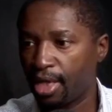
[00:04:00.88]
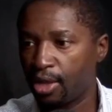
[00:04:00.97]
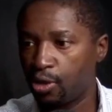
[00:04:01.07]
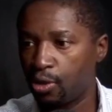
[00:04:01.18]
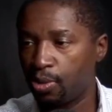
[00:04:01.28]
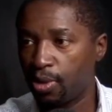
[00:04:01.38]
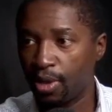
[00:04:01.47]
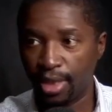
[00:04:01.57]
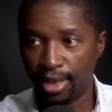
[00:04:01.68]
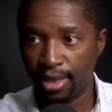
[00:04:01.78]
and it should
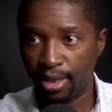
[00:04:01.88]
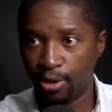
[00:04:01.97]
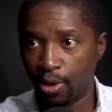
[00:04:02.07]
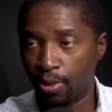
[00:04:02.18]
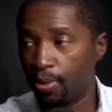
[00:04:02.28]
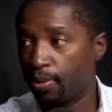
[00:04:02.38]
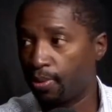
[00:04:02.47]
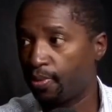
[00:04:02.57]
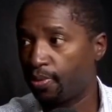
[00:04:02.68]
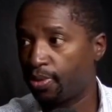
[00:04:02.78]
be at the top.
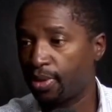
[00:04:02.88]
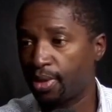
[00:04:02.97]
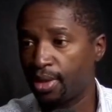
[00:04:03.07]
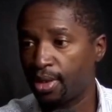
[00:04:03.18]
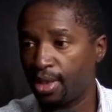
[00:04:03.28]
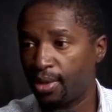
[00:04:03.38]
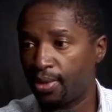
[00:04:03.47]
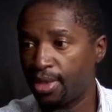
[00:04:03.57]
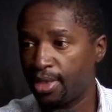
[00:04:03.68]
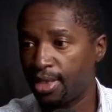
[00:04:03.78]

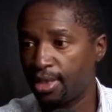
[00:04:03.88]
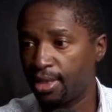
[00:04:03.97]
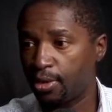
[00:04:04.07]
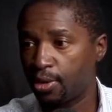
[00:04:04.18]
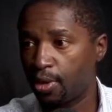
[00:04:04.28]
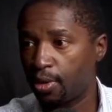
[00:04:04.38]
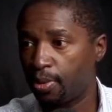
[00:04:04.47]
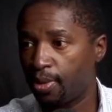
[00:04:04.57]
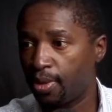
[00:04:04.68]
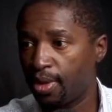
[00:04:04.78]
Now when it's at the
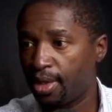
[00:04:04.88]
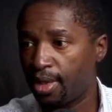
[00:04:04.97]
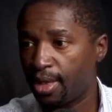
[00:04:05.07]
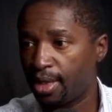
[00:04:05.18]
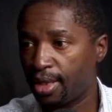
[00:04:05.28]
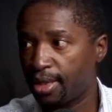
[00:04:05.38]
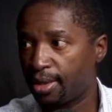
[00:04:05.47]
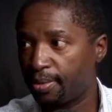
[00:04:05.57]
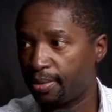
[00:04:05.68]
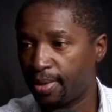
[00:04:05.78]
top,
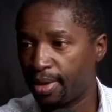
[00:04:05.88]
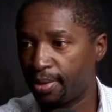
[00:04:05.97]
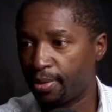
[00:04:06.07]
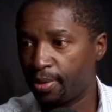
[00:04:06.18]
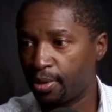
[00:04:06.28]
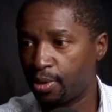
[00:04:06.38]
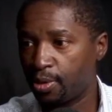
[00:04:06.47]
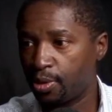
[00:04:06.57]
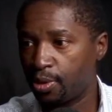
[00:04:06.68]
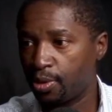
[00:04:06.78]
I'm
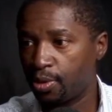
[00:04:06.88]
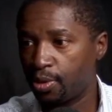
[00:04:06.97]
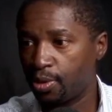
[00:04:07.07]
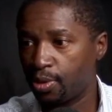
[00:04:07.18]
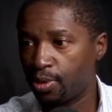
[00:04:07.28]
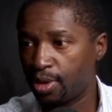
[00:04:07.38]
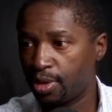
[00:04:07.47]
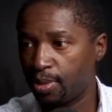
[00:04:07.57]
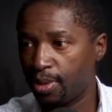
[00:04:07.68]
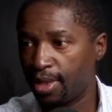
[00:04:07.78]
going to,
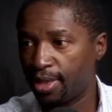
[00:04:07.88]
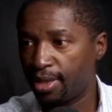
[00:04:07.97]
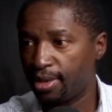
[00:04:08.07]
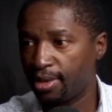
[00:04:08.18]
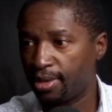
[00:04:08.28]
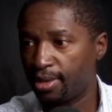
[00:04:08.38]
let's play it.